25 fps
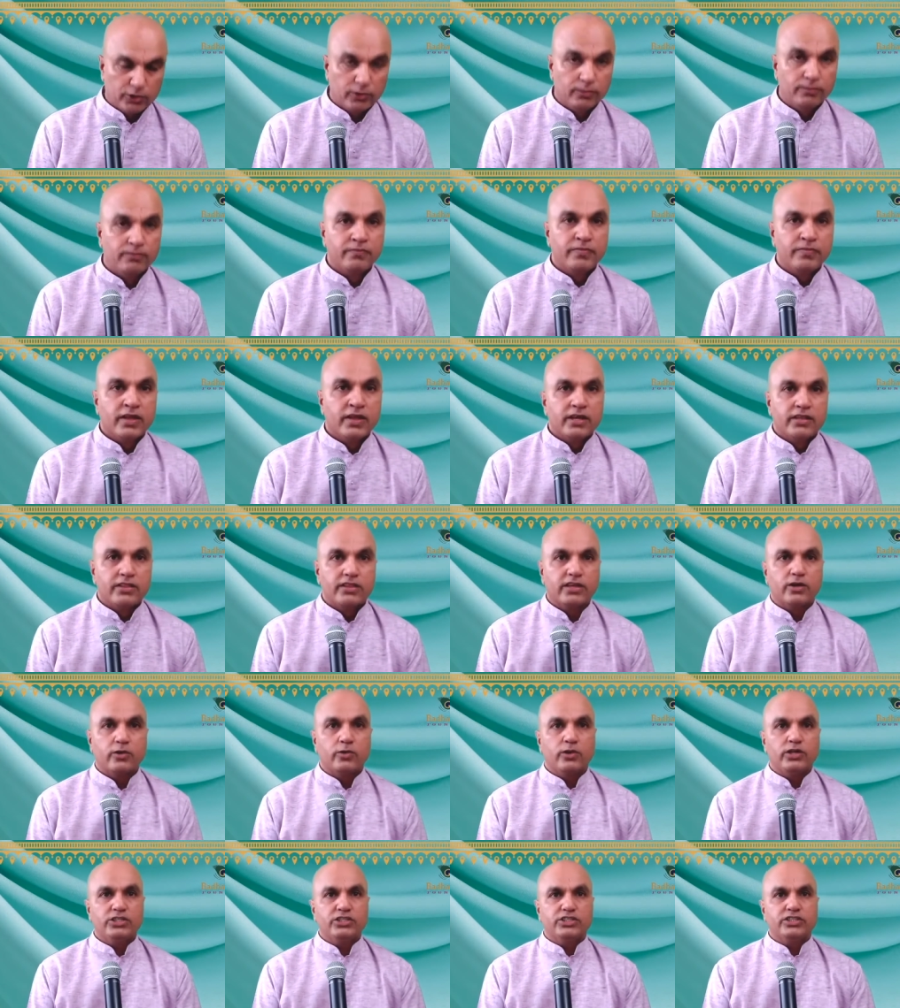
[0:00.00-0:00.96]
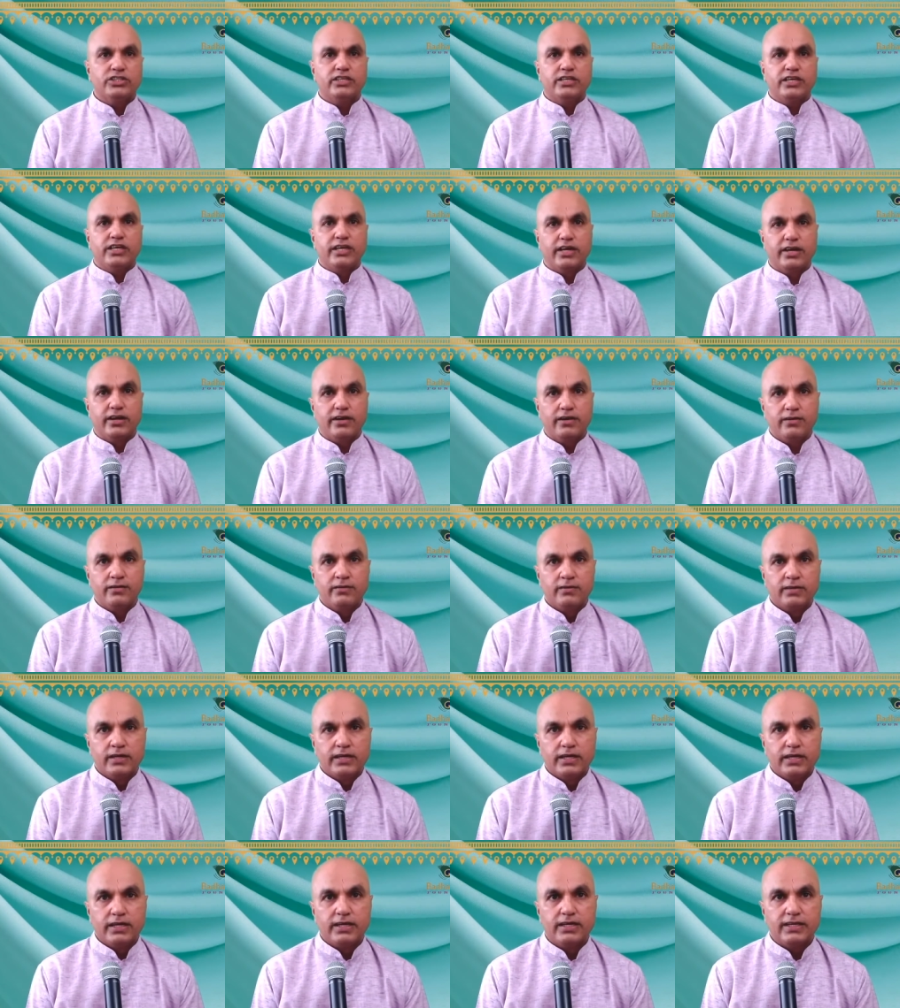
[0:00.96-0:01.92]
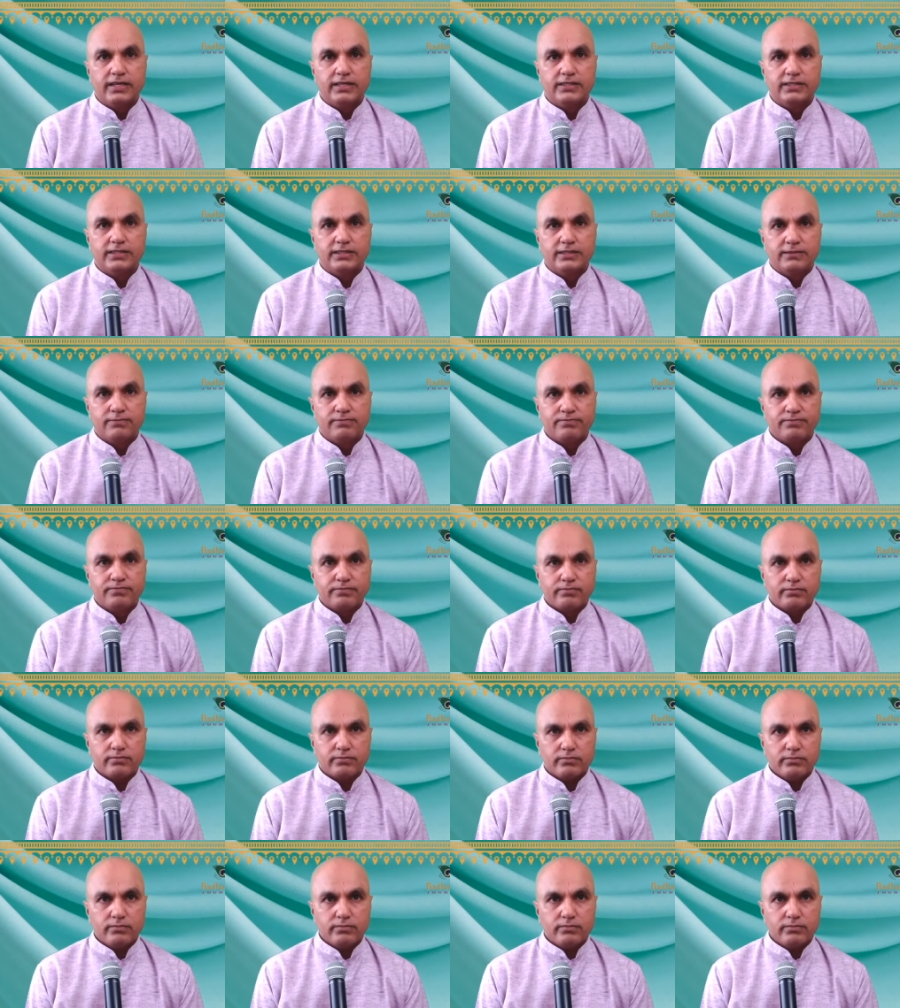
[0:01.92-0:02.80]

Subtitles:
So the question here is